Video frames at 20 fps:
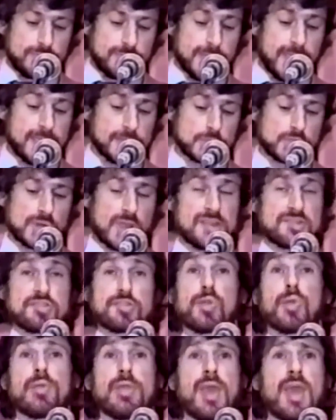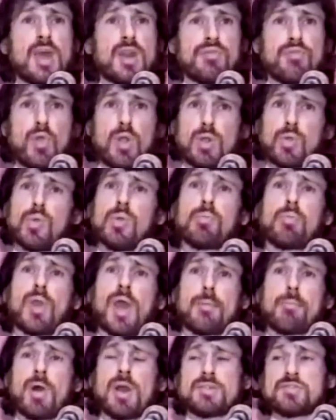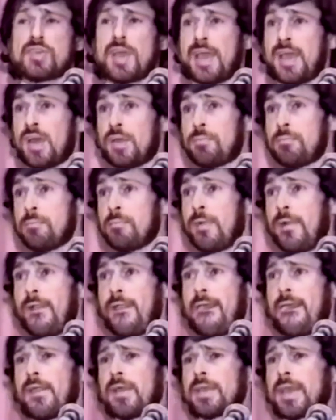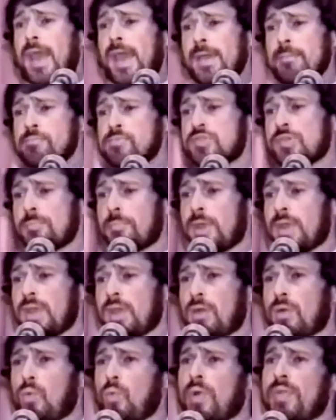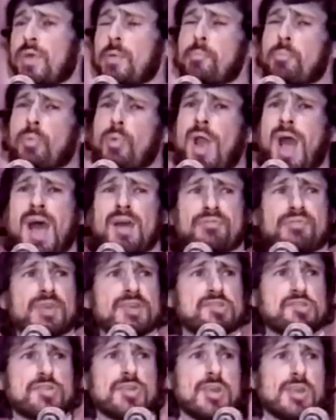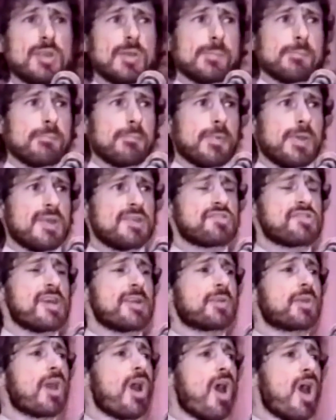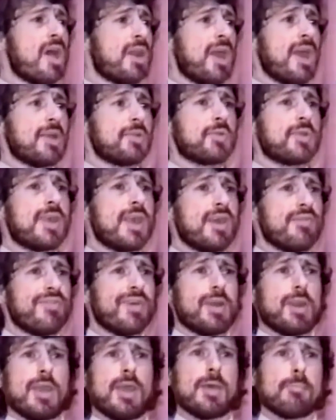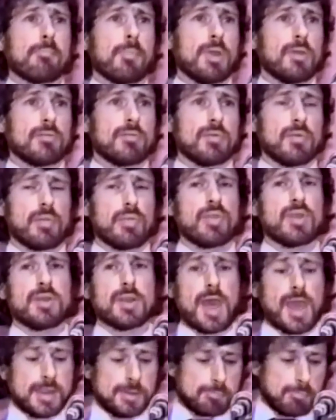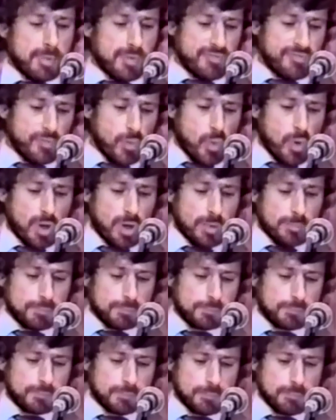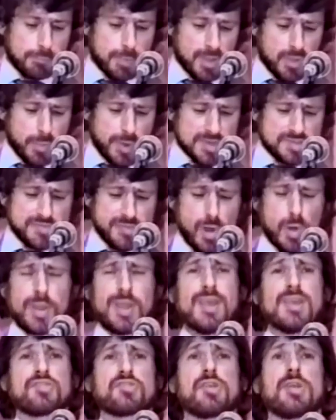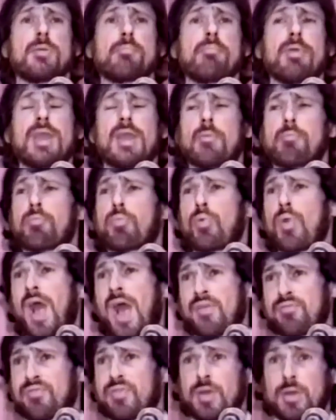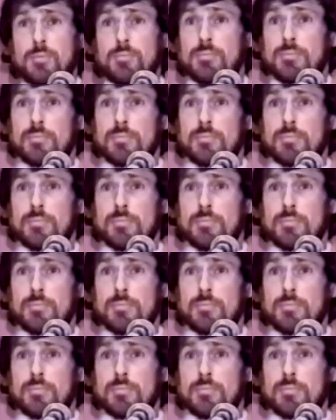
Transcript: Dan Juster, the head of our group, Rabbi Dan, came to me with a prophecy. He said God had given him the night before. By the way, it's very easy to be a prophet